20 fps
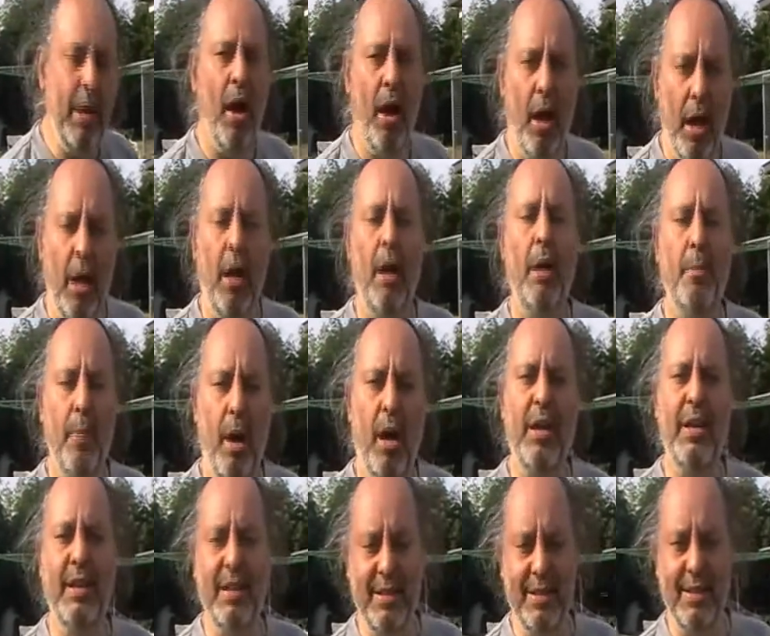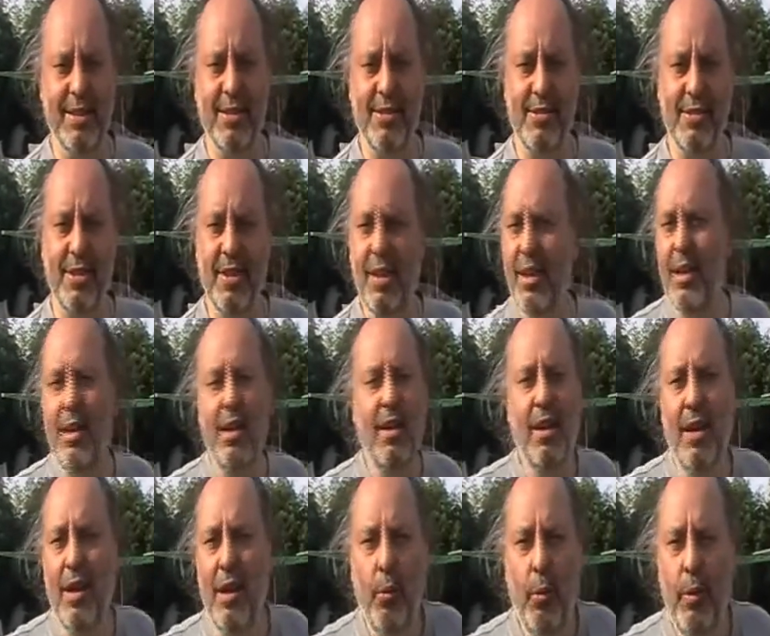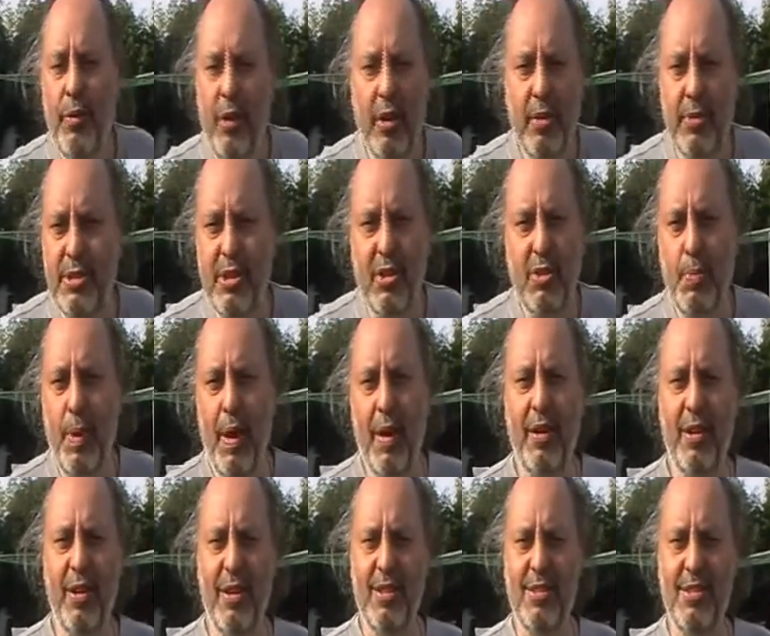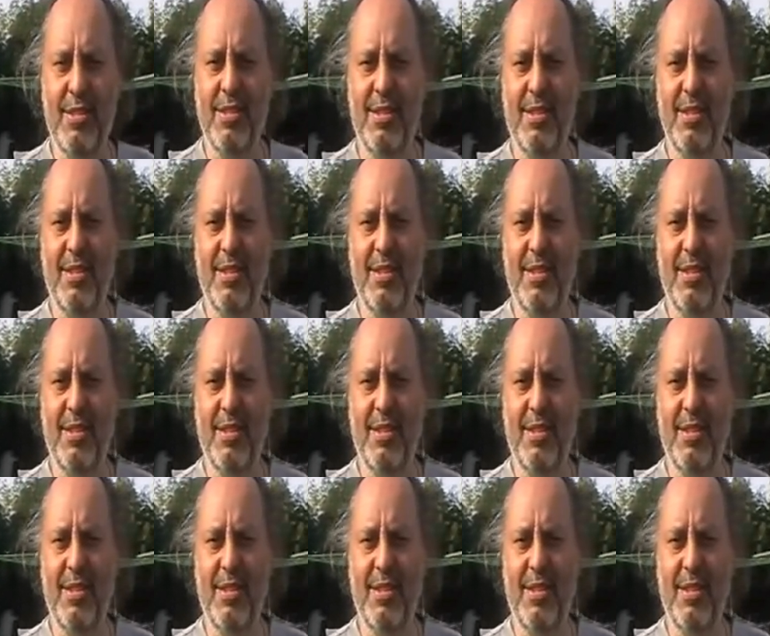I, mine in this. We've got ourselves paradise.